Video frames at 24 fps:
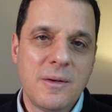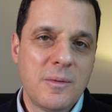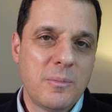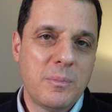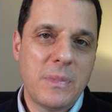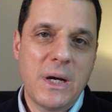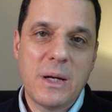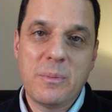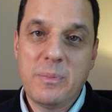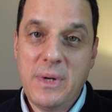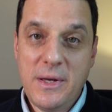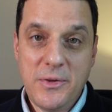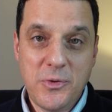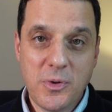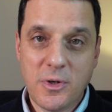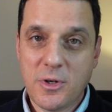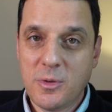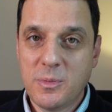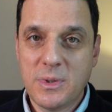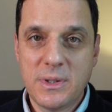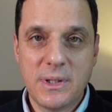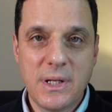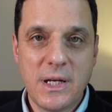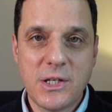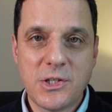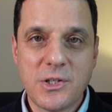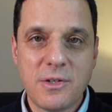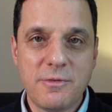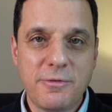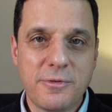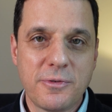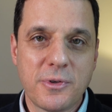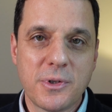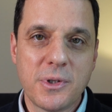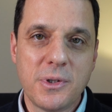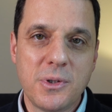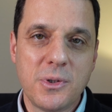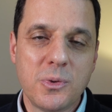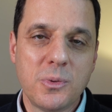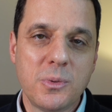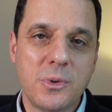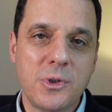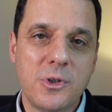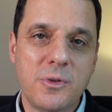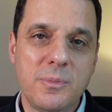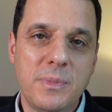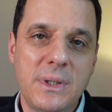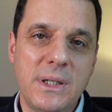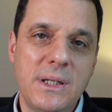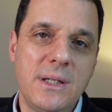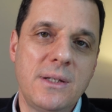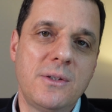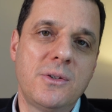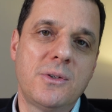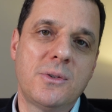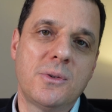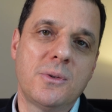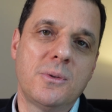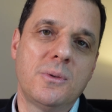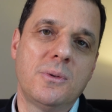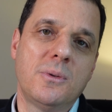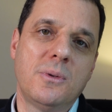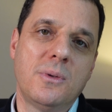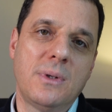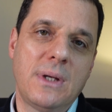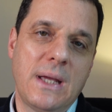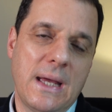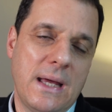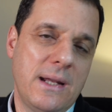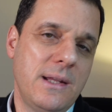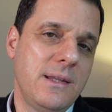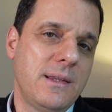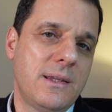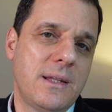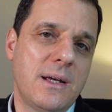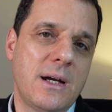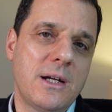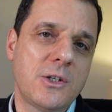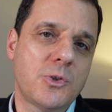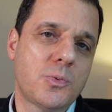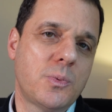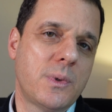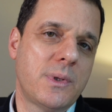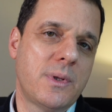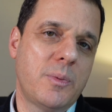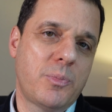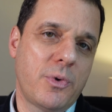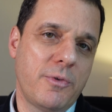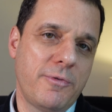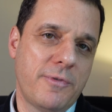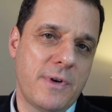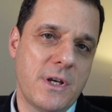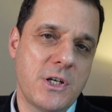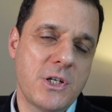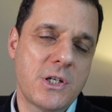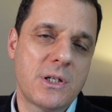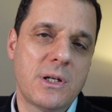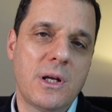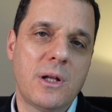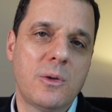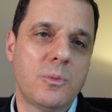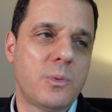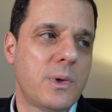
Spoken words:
my best recommendation for you would be to get in touch with a professional,